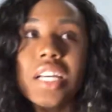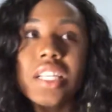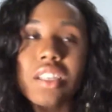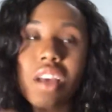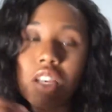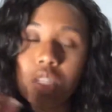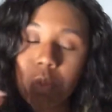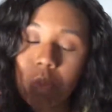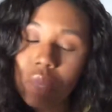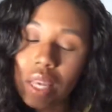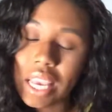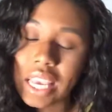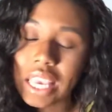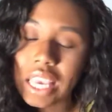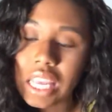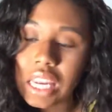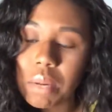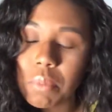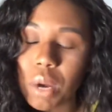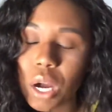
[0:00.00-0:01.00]
So I was playing
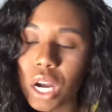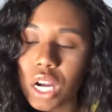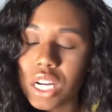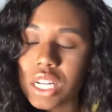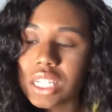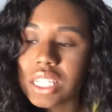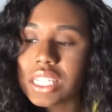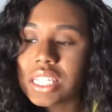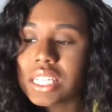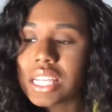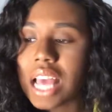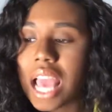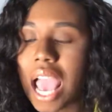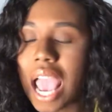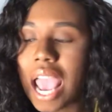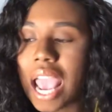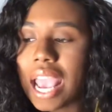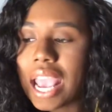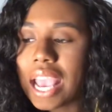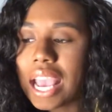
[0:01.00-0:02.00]
Kingdom Hearts,
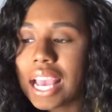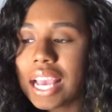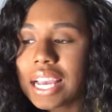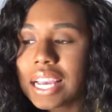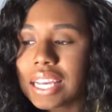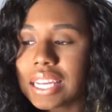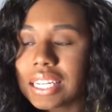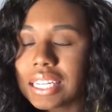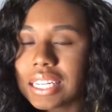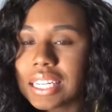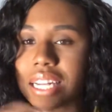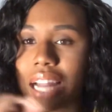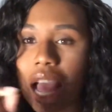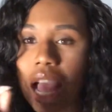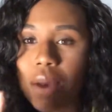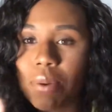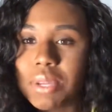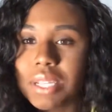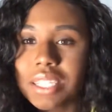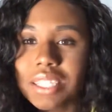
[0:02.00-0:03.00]
and
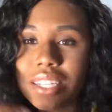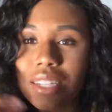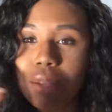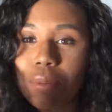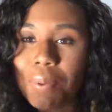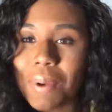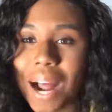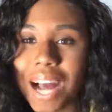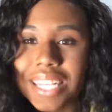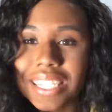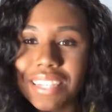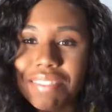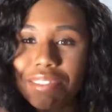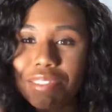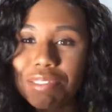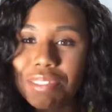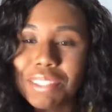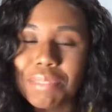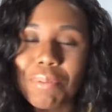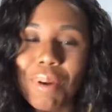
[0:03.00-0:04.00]
I was in the
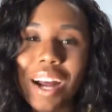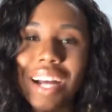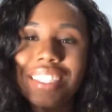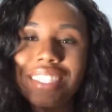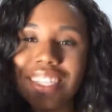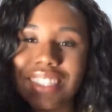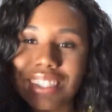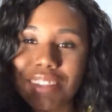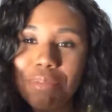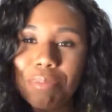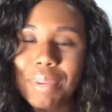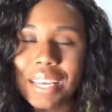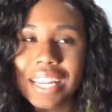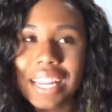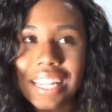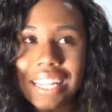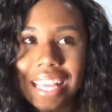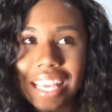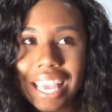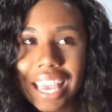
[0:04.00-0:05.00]
process of
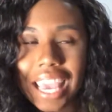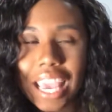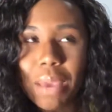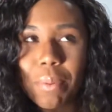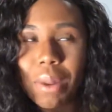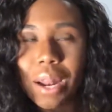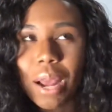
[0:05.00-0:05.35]
beating the game.